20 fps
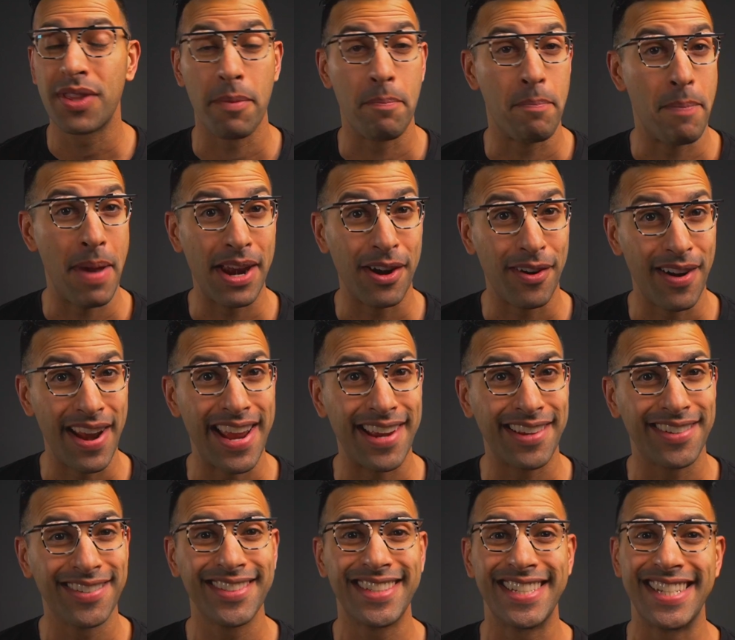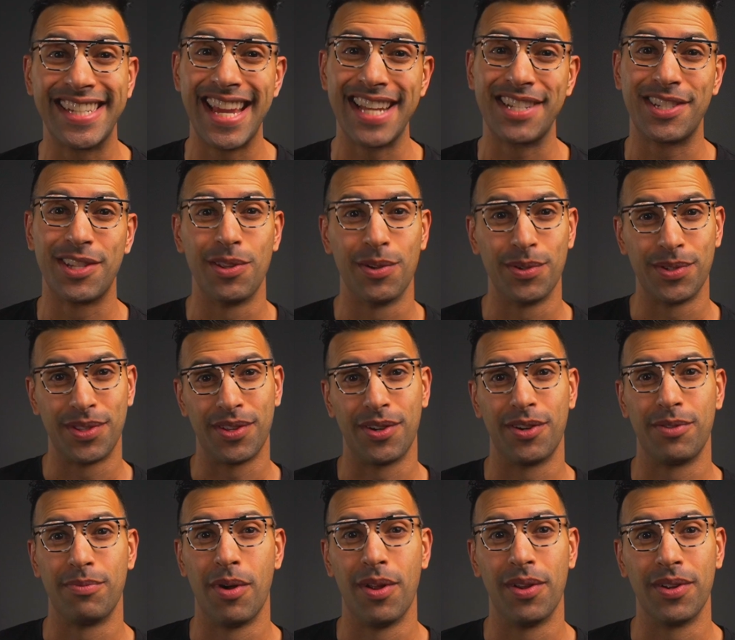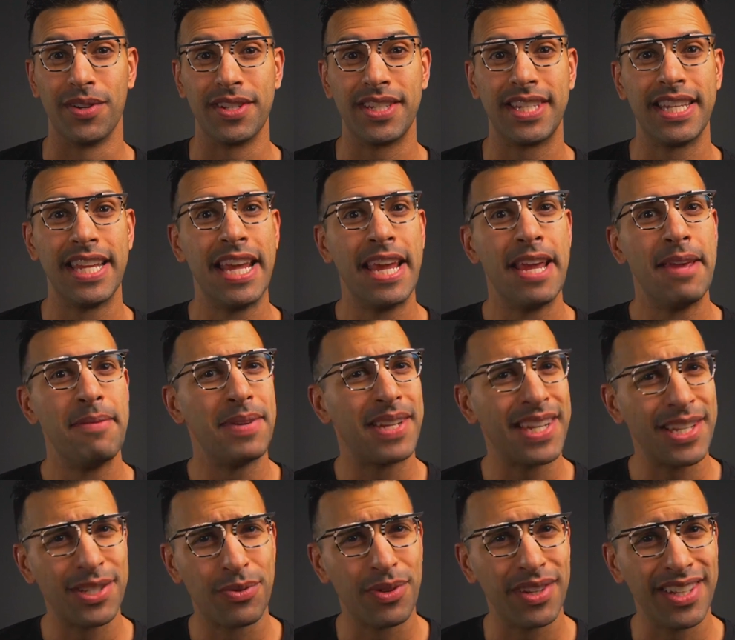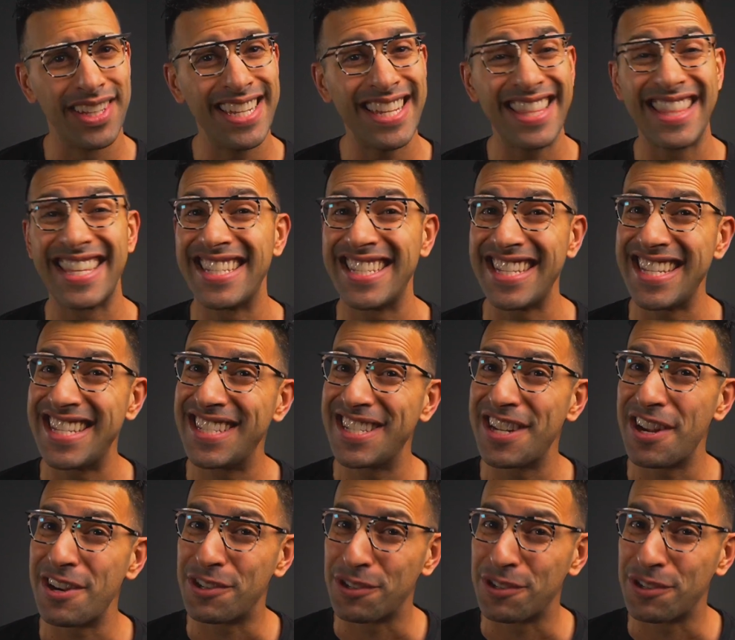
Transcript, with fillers: with a better angle to get to those third molars. Because really, this isn't a